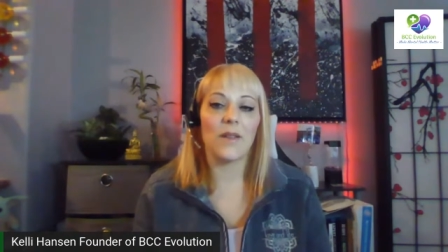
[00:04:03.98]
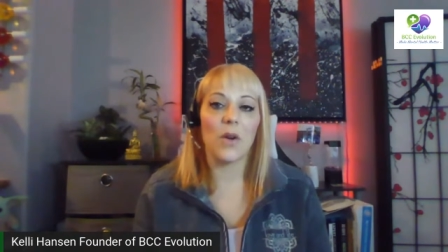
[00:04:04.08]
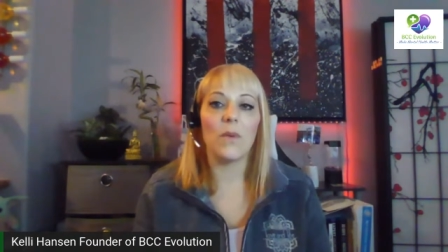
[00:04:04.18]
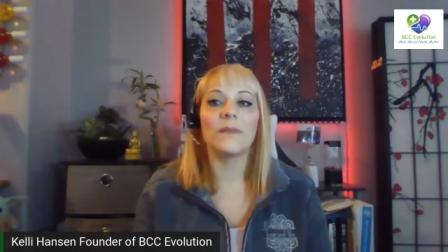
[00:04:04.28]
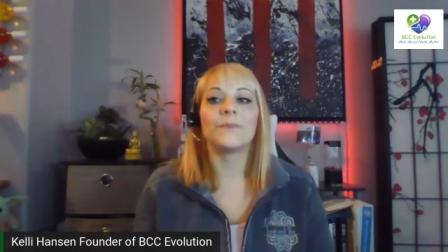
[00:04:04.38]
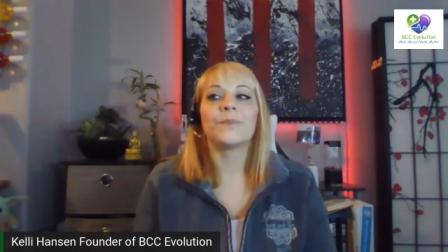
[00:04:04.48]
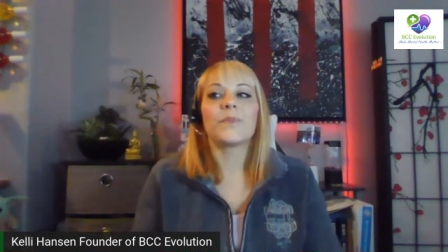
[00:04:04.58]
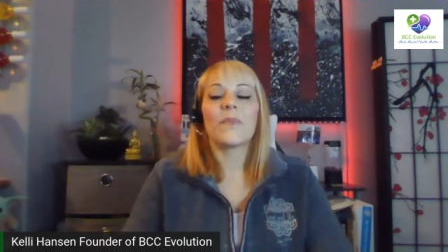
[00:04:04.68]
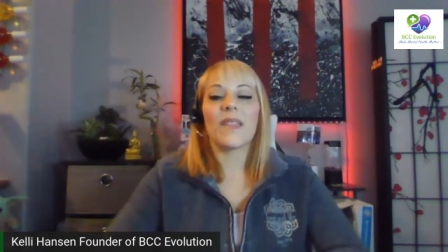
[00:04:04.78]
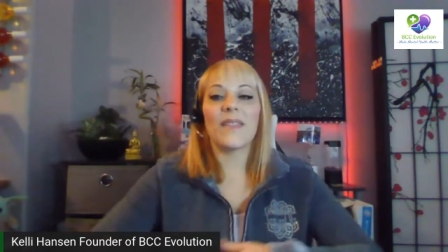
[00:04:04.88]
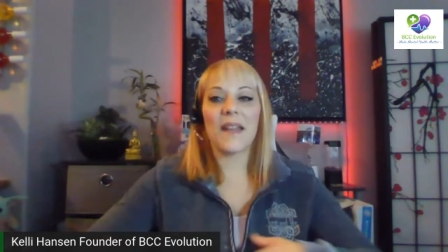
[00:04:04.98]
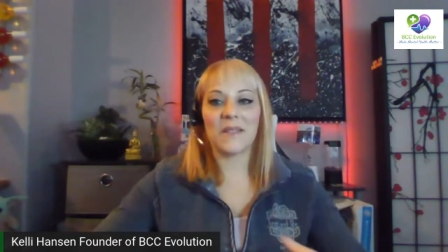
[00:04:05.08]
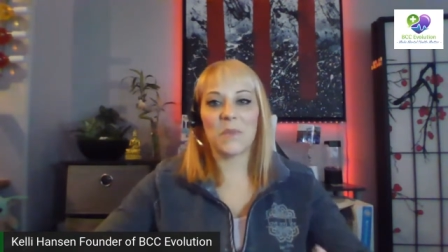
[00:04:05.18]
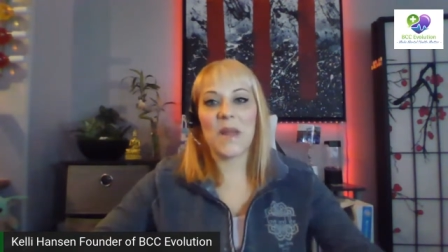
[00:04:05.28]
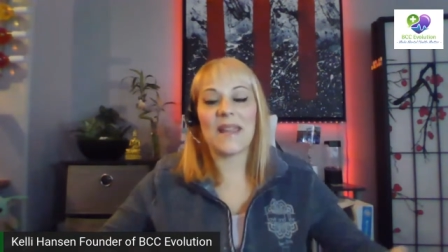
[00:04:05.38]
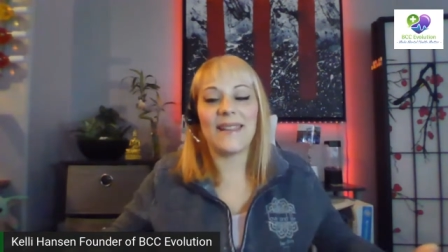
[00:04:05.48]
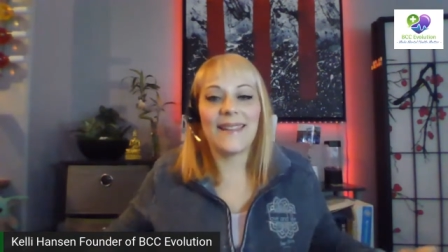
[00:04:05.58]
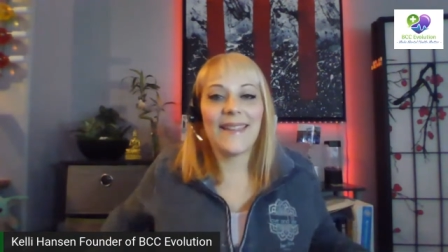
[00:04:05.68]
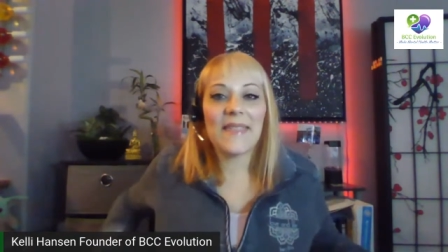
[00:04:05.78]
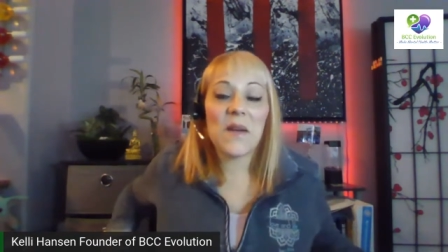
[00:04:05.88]
So that's my
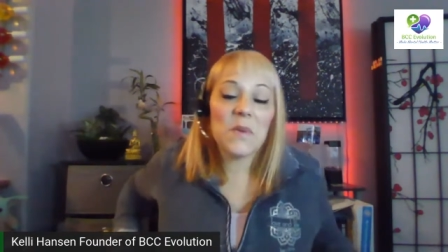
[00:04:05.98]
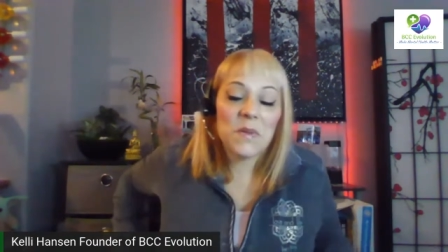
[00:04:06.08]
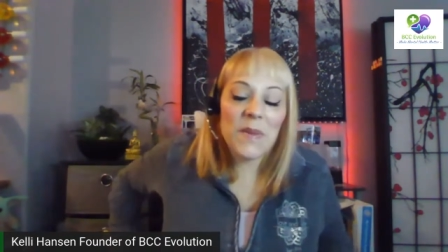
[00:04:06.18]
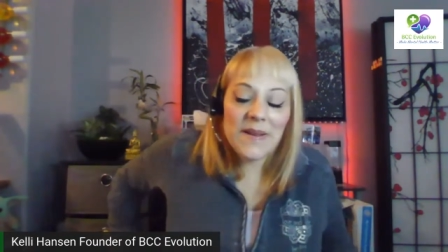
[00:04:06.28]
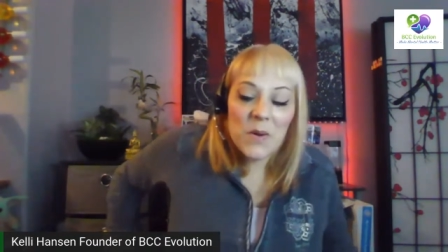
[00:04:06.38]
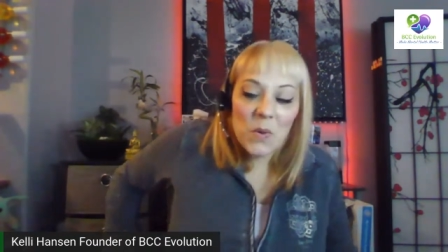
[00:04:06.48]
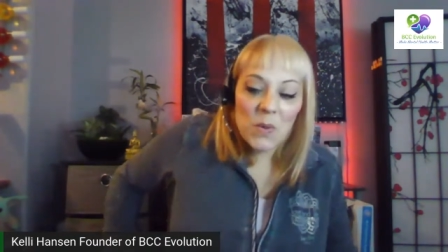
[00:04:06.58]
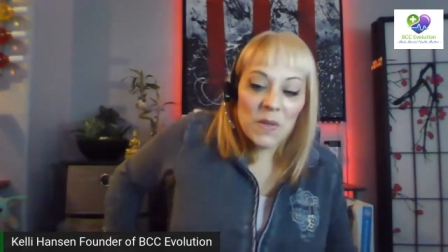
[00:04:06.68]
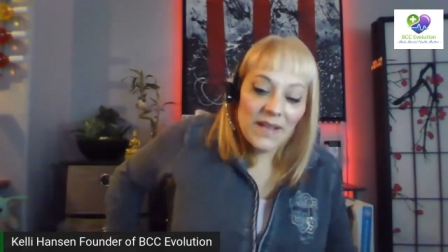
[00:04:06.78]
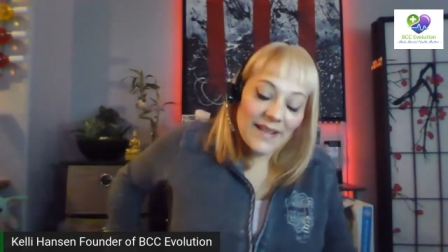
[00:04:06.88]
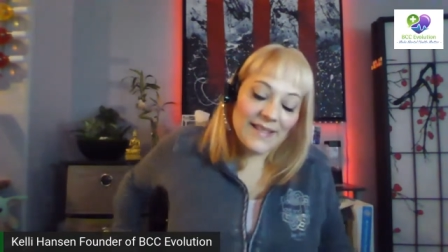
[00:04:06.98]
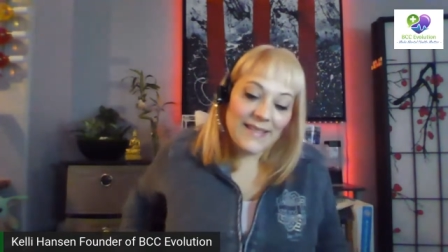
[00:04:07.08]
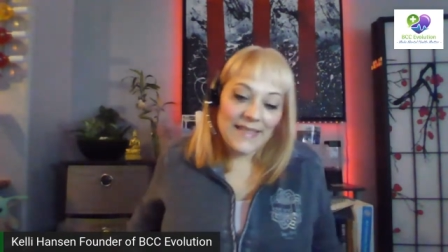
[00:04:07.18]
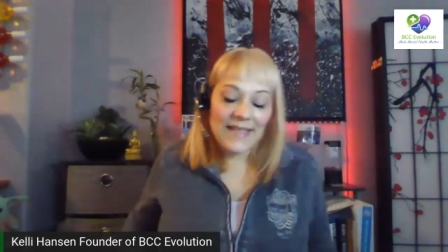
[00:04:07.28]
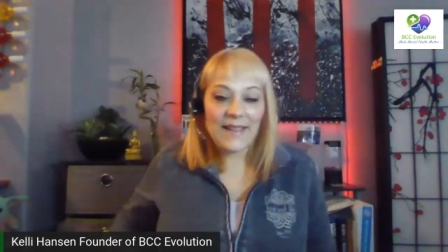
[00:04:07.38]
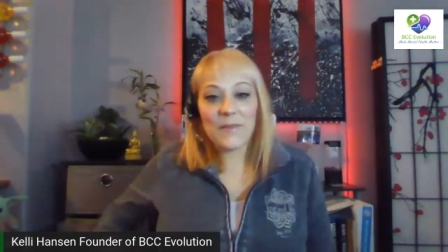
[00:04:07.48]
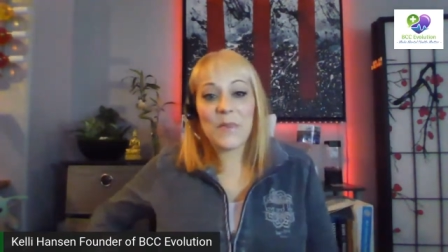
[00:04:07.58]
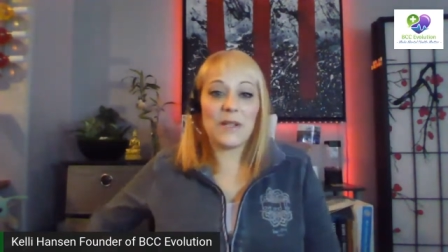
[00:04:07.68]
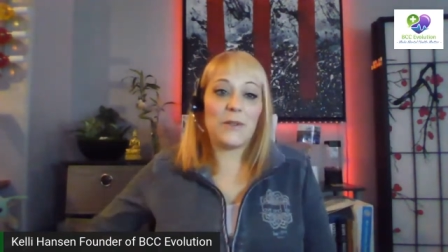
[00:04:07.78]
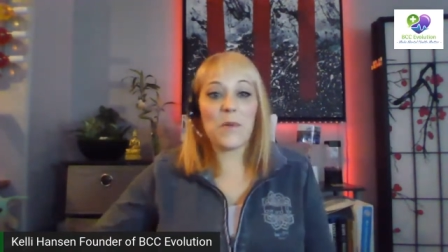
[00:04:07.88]
that was my whole I'm
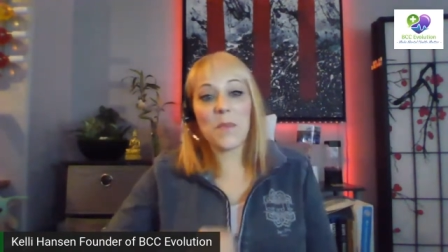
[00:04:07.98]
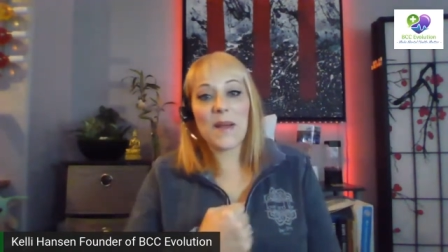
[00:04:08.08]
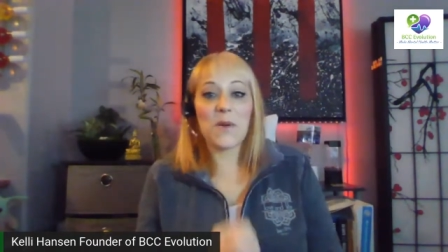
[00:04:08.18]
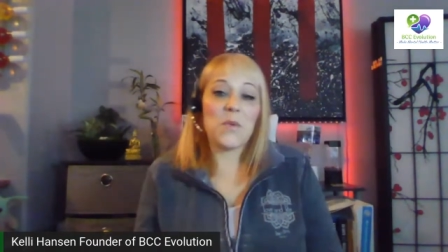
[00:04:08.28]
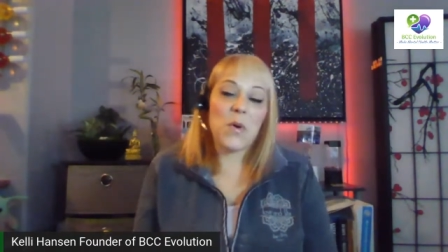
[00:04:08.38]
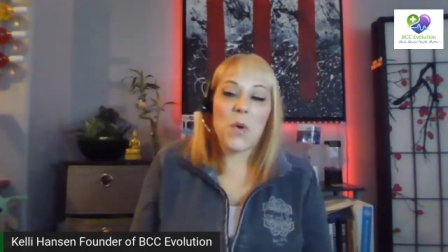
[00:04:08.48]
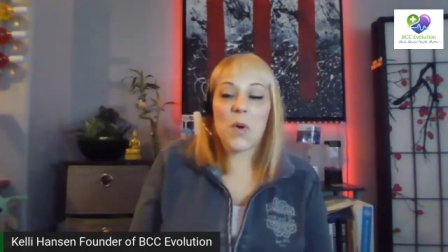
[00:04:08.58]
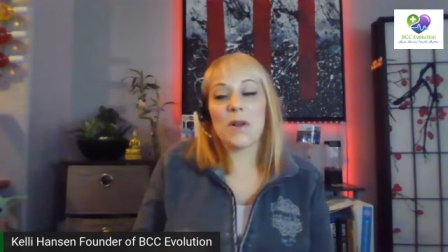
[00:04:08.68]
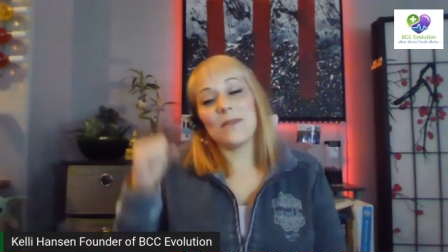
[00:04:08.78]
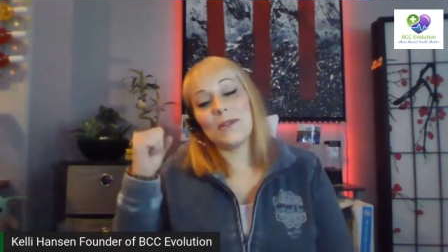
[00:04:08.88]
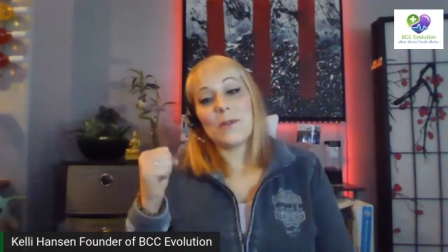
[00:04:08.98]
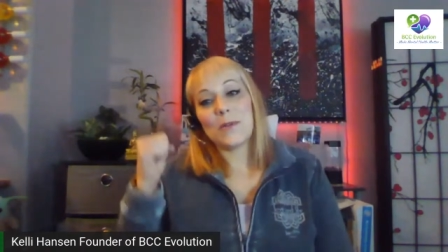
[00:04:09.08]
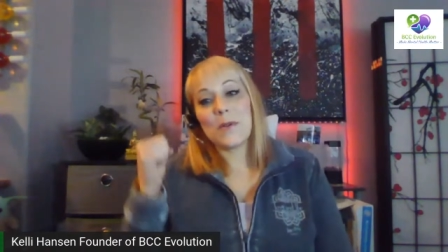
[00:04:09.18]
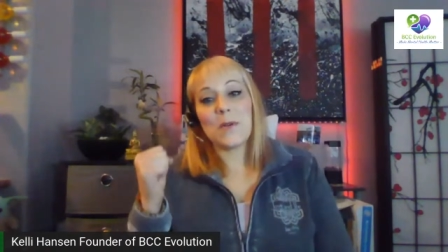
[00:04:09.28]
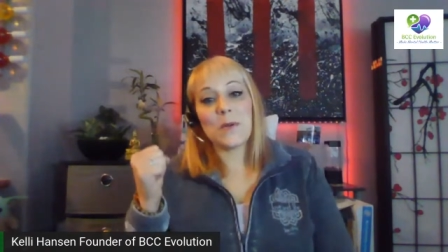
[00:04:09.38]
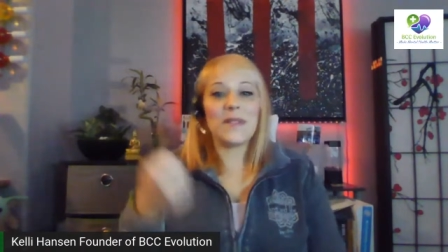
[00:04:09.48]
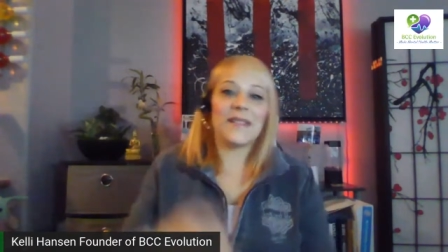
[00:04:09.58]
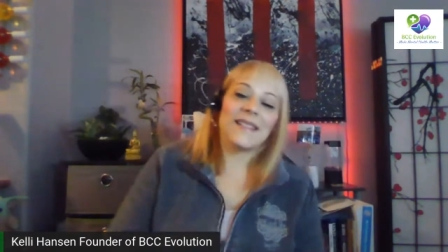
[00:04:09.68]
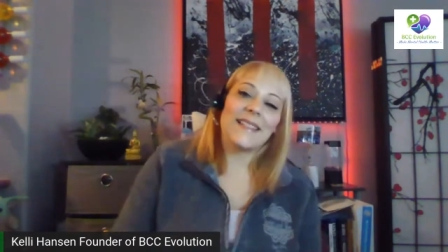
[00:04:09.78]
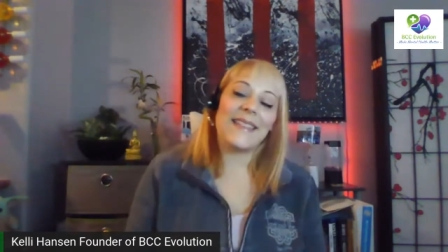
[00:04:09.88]
gonna toot my own horn, toot toot
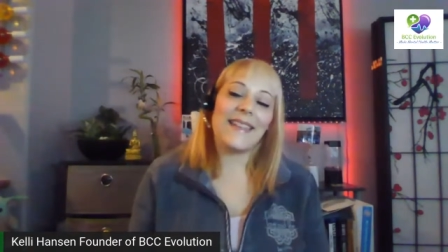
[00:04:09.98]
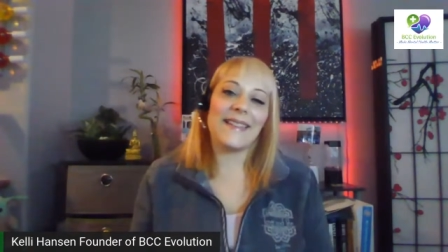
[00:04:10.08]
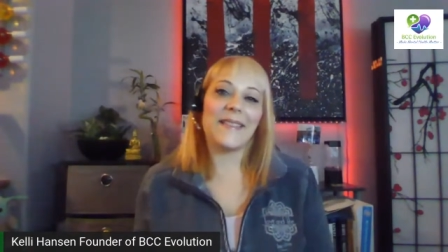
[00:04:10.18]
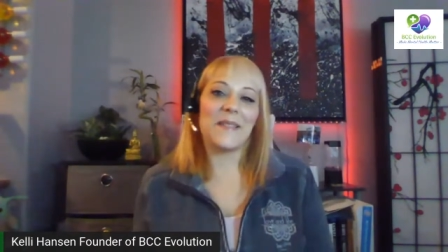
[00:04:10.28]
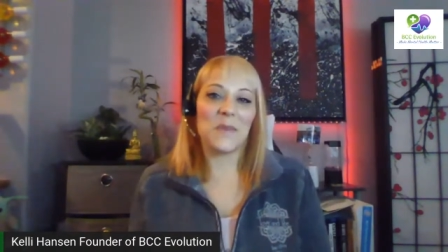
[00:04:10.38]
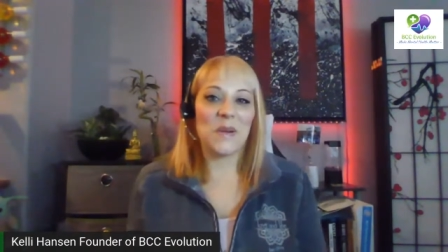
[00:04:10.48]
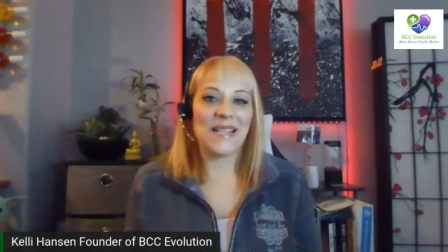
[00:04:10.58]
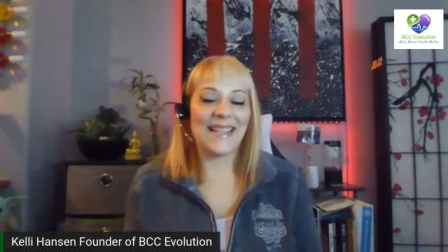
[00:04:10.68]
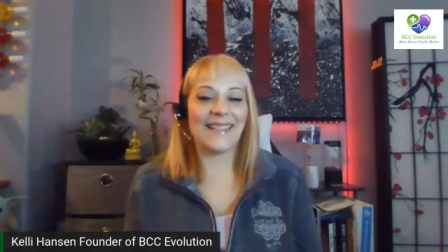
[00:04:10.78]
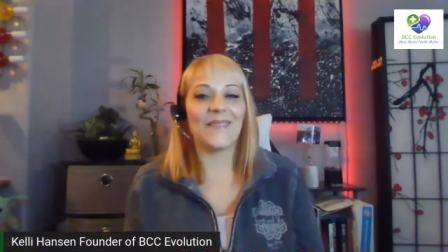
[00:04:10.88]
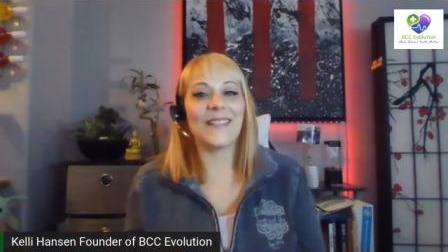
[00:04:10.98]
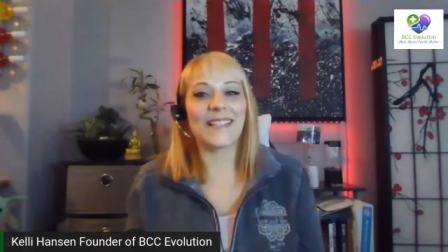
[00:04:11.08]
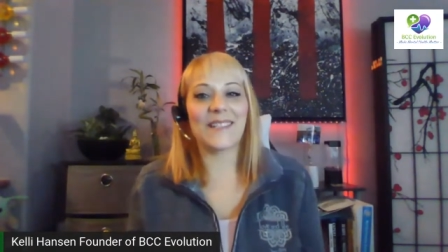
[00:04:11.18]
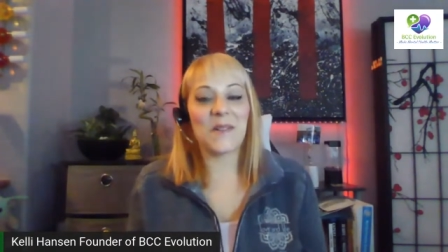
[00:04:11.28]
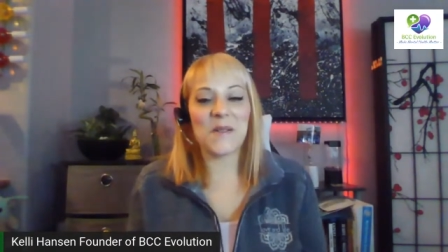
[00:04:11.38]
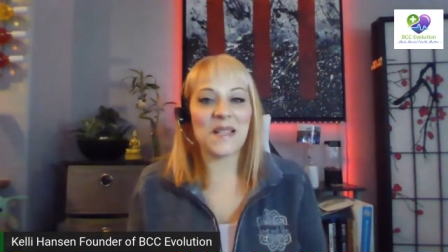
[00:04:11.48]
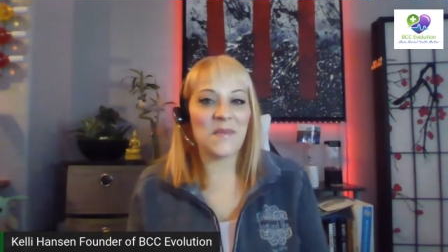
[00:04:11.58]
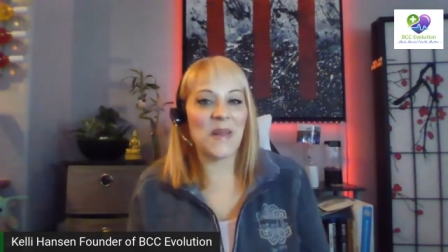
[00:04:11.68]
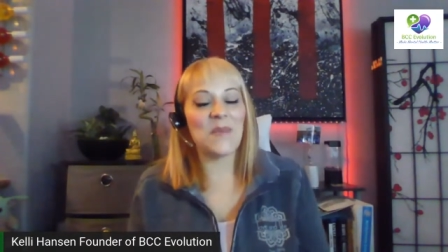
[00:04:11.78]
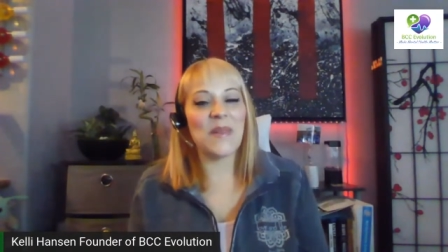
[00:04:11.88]
thing this morning, which totally
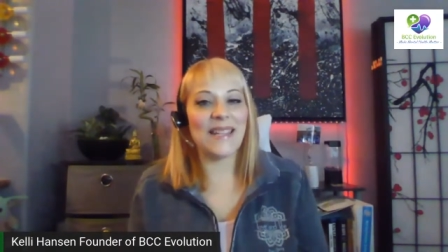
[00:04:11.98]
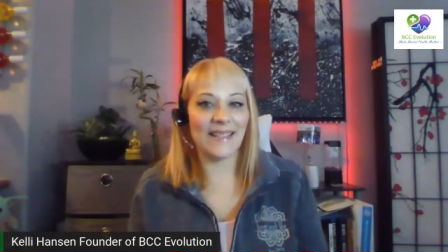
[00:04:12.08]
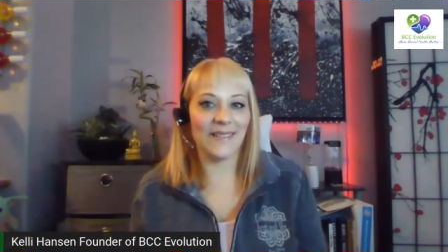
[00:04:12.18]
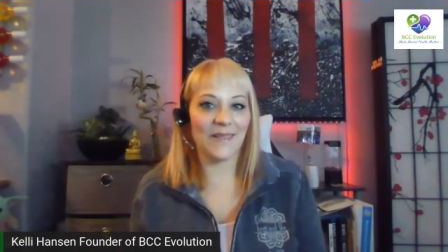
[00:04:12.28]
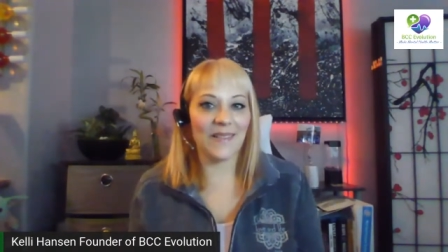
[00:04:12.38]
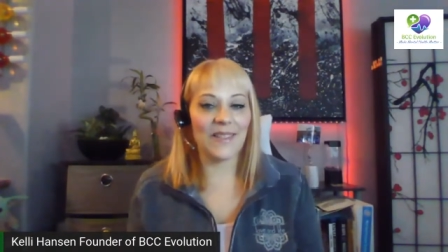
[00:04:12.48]
made me giggle.